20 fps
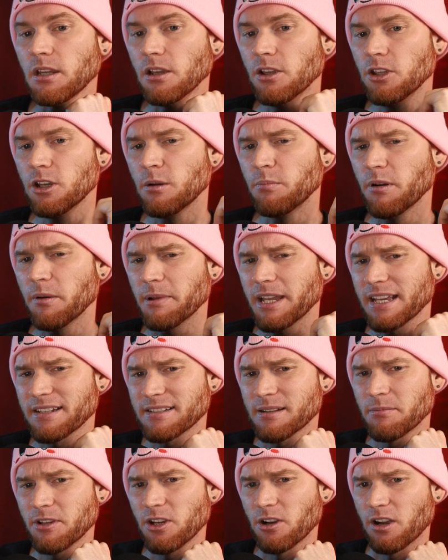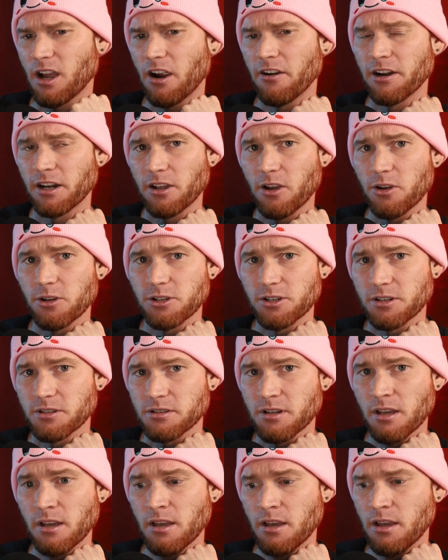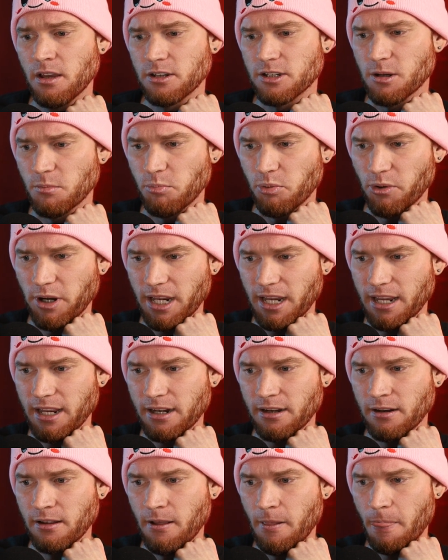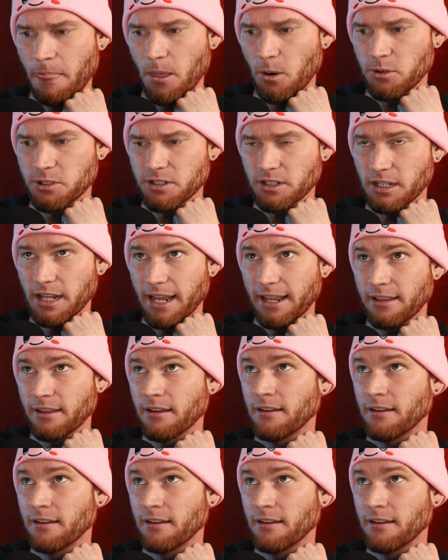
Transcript: You can probably get some of your current coaches to bring in or to